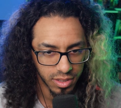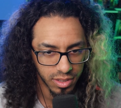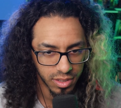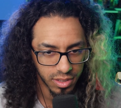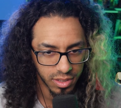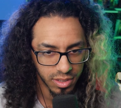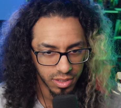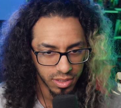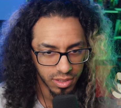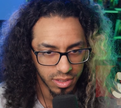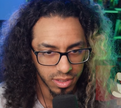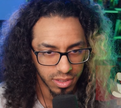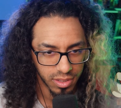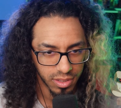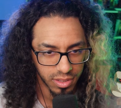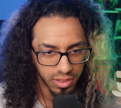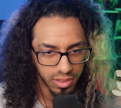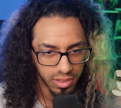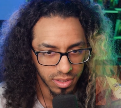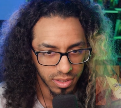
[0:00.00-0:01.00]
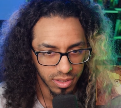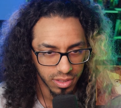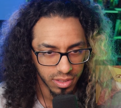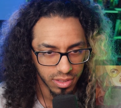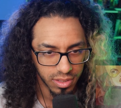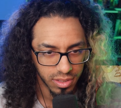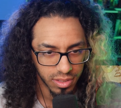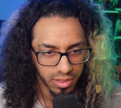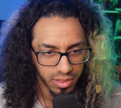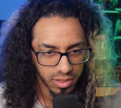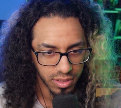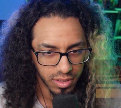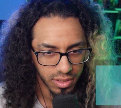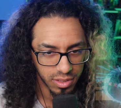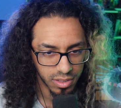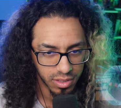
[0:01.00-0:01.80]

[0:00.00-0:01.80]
Nobody speaks.